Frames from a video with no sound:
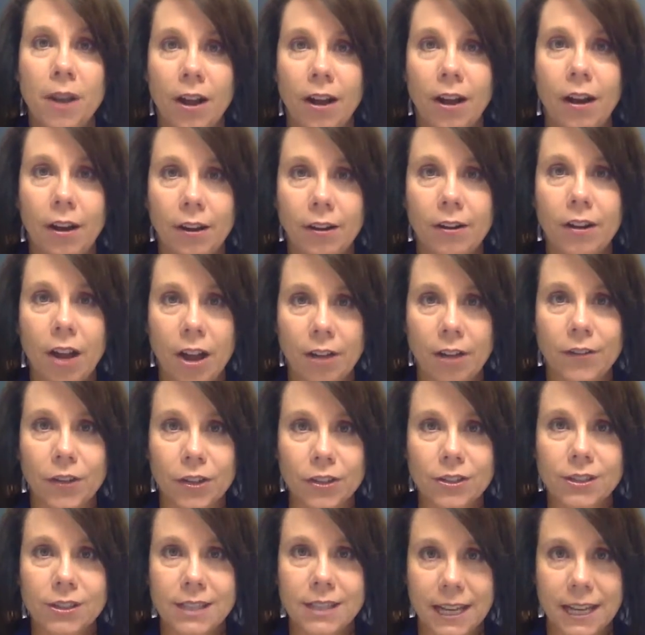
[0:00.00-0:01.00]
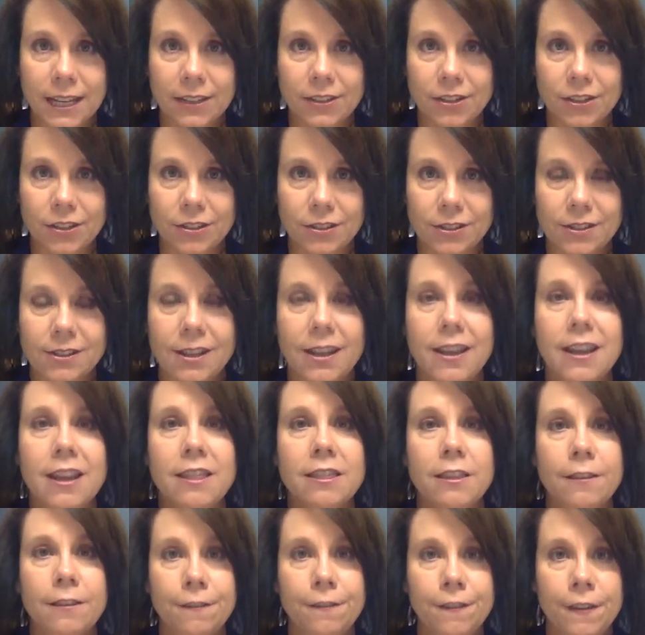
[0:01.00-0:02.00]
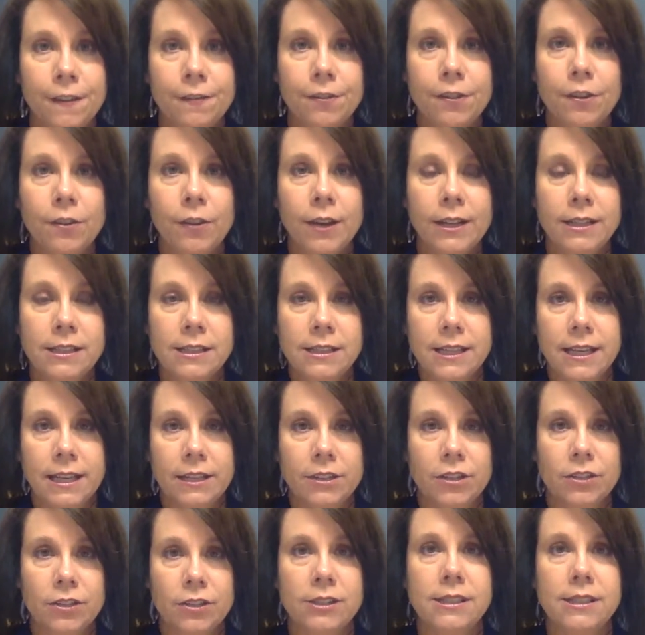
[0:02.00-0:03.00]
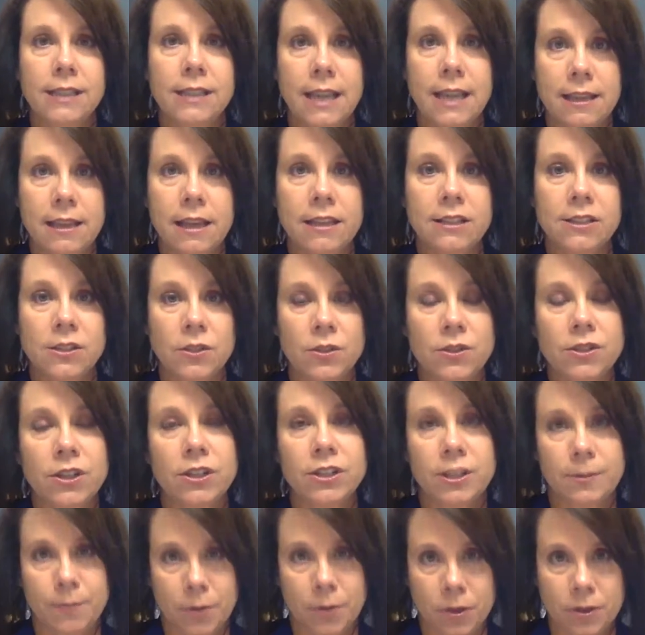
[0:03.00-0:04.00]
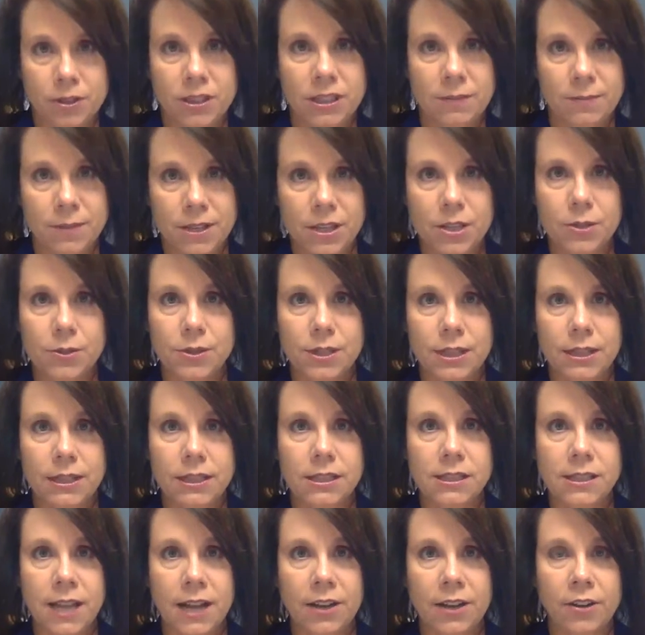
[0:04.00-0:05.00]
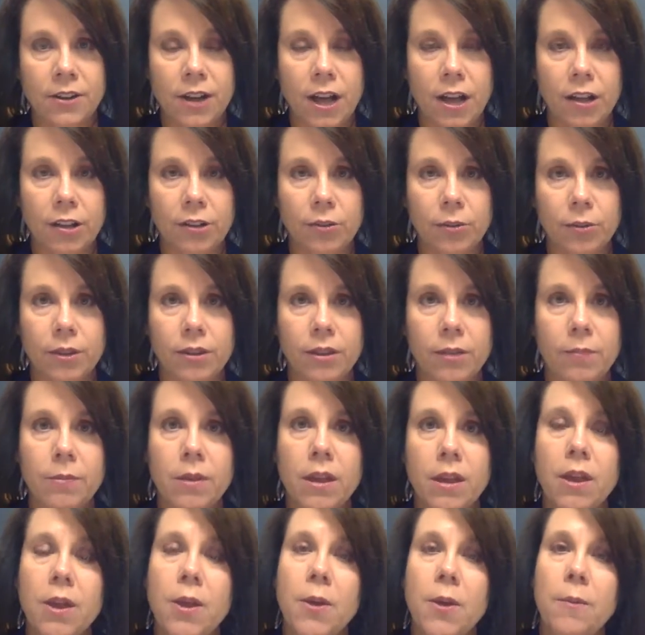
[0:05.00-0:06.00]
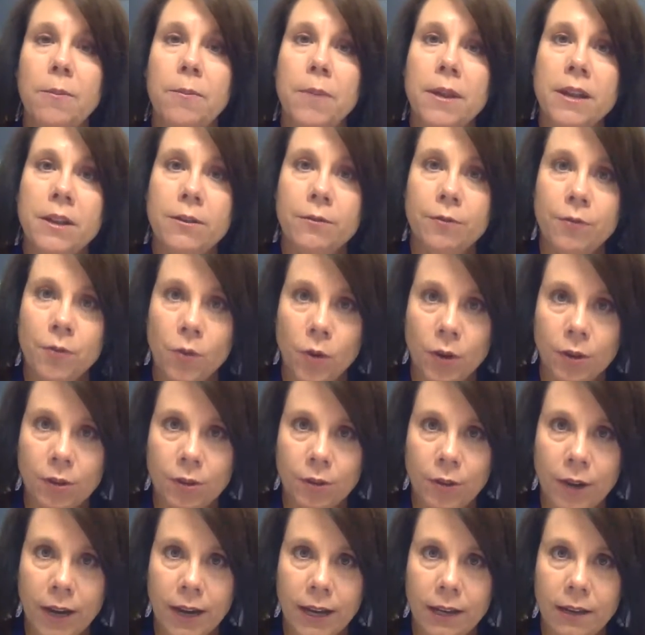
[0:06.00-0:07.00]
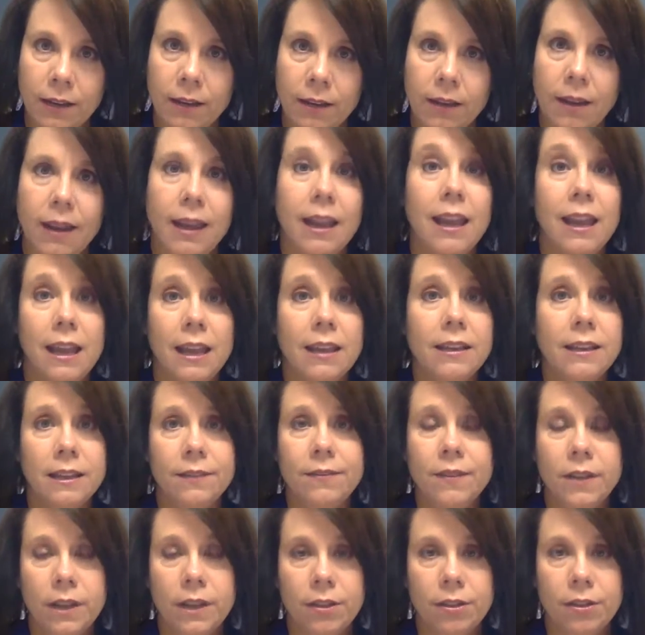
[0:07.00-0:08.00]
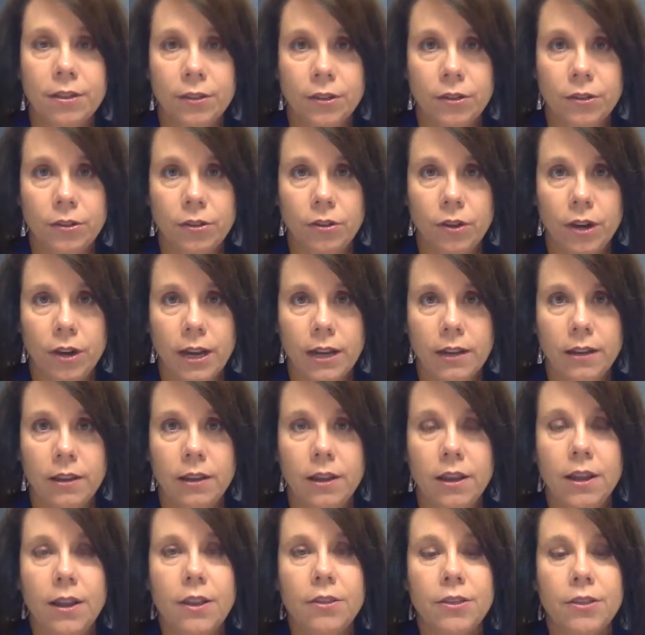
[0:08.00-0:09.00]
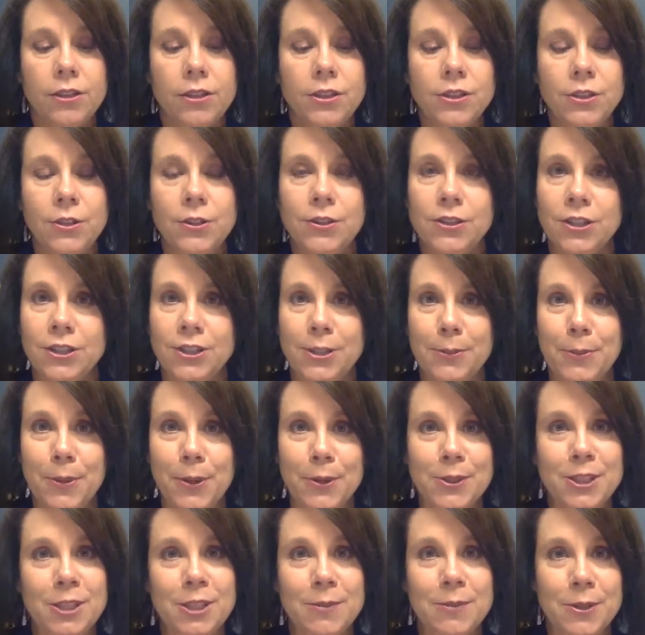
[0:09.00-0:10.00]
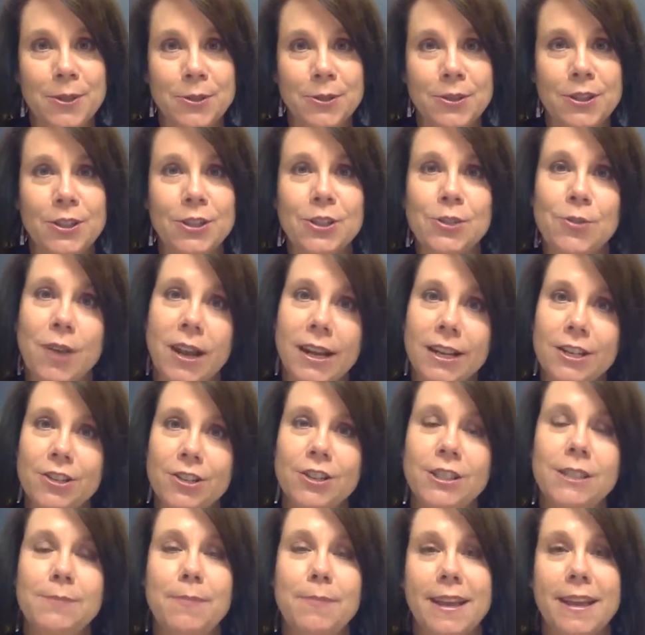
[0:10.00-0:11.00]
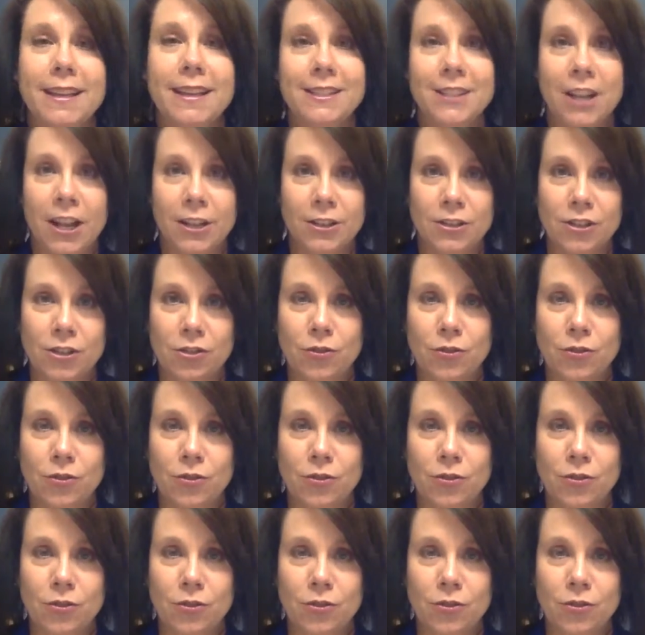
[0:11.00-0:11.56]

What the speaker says: part of your standards. The 5th grade standards say that students are supposed to be using the standard algorithm, but in 4th grade and even in 3rd grade, the students are supposed to be using strategies based on